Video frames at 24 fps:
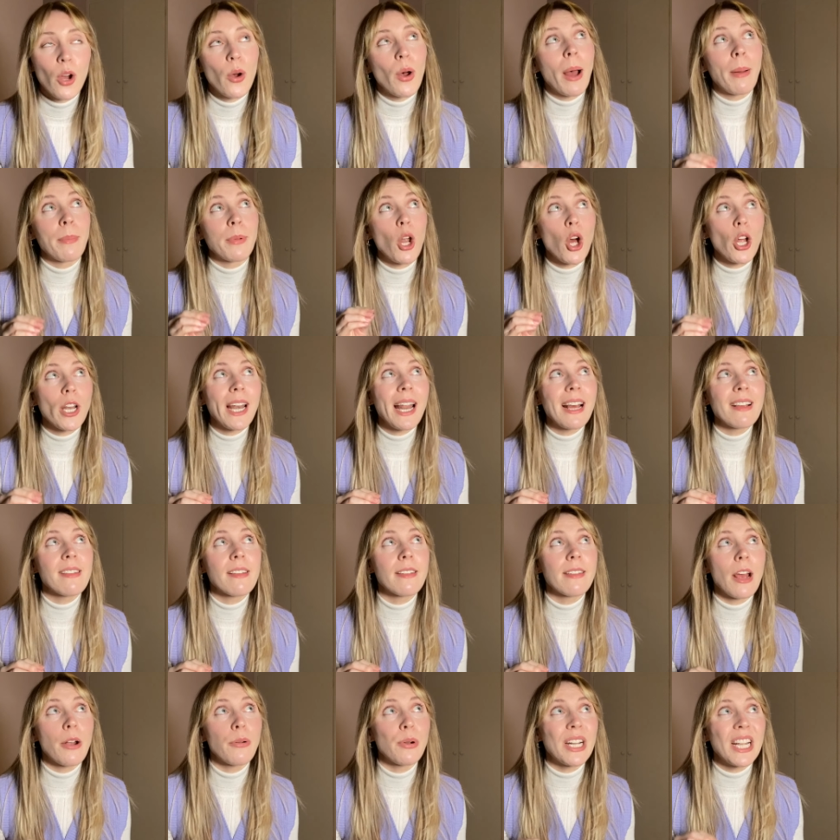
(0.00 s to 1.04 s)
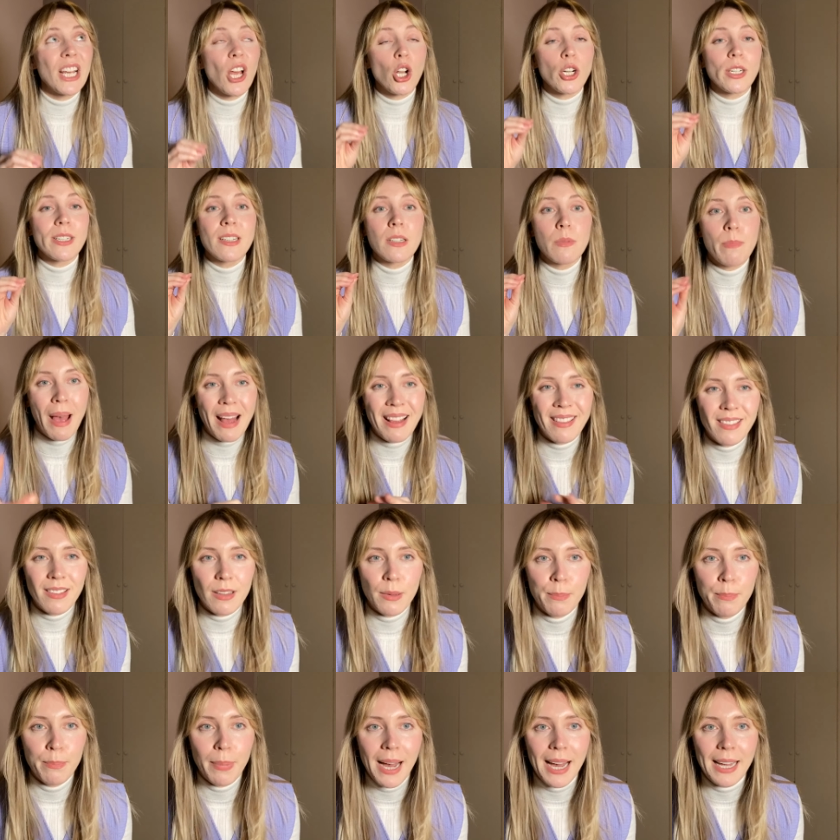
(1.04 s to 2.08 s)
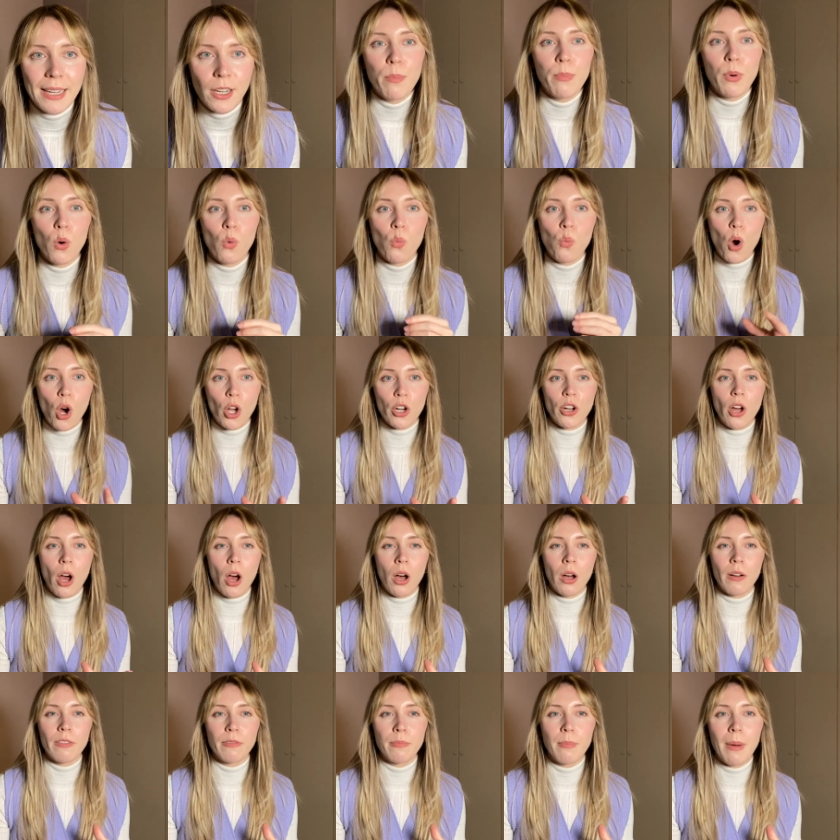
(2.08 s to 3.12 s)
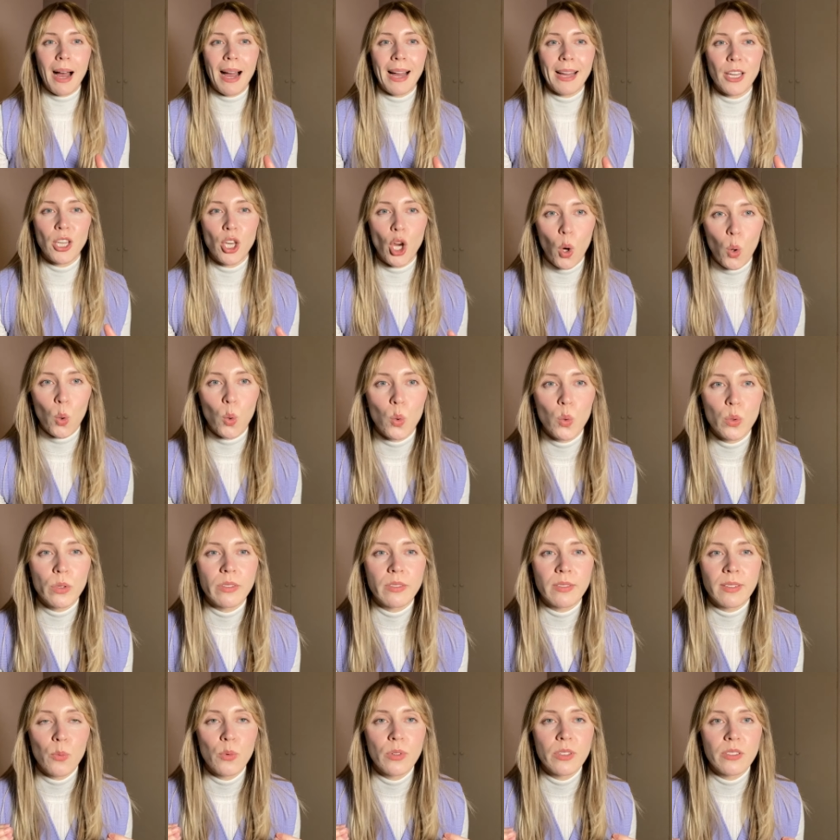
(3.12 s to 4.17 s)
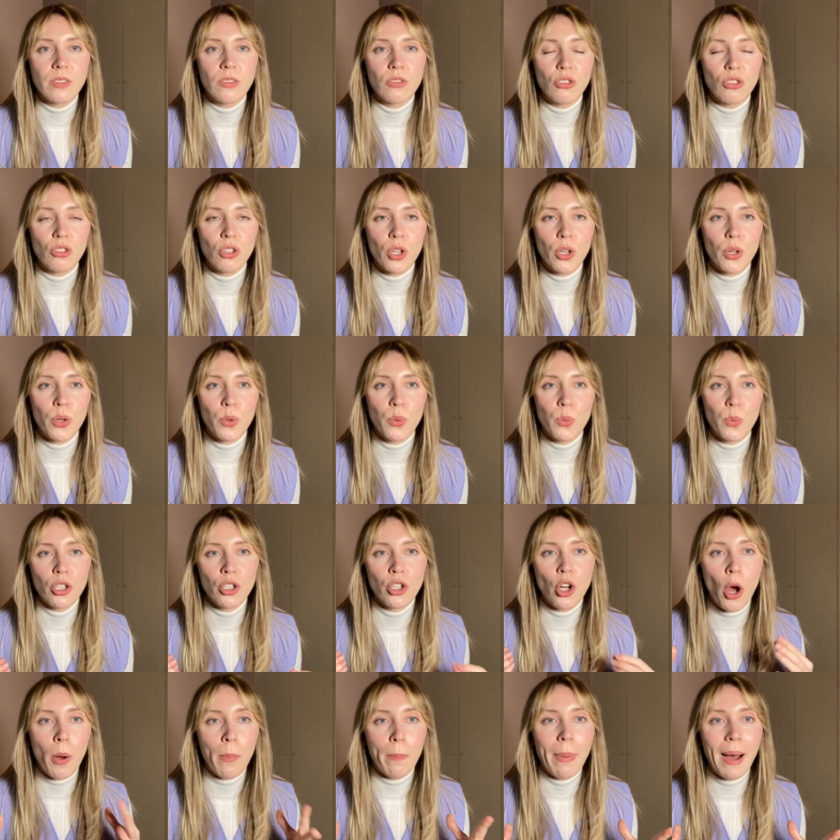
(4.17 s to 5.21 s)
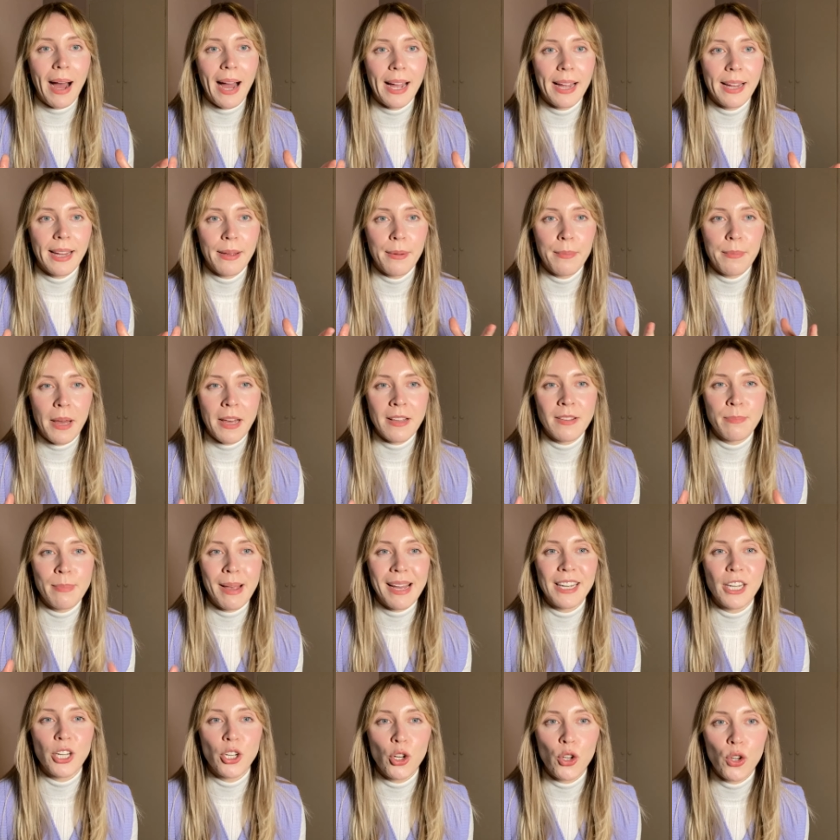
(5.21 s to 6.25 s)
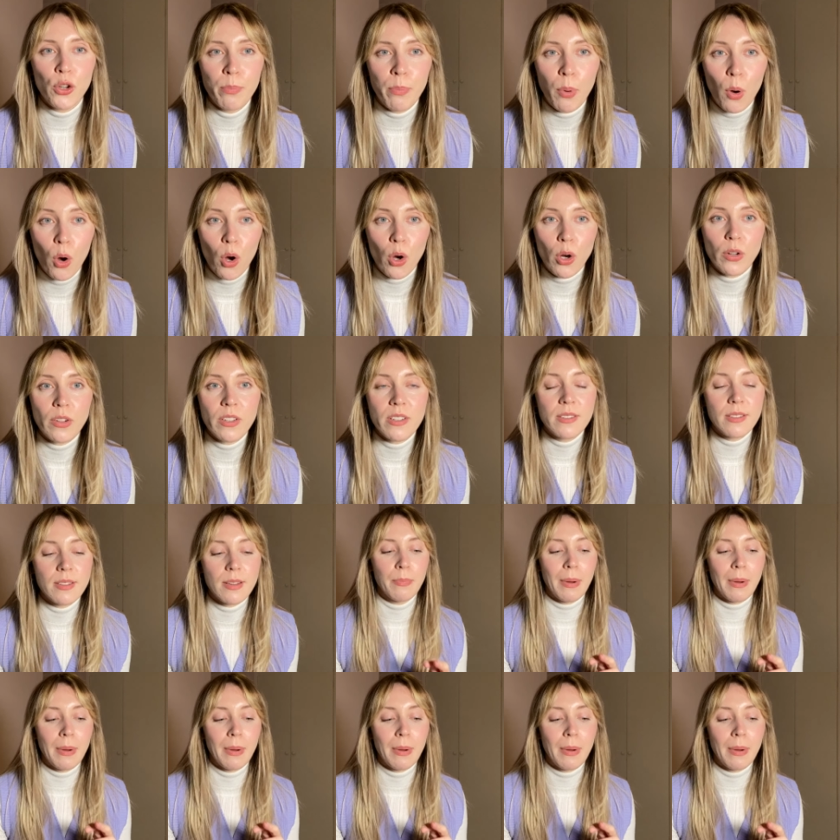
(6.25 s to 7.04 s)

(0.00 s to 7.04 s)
I'm not necessarily on a spend and ban, but one of my goals was to not buy as many new books,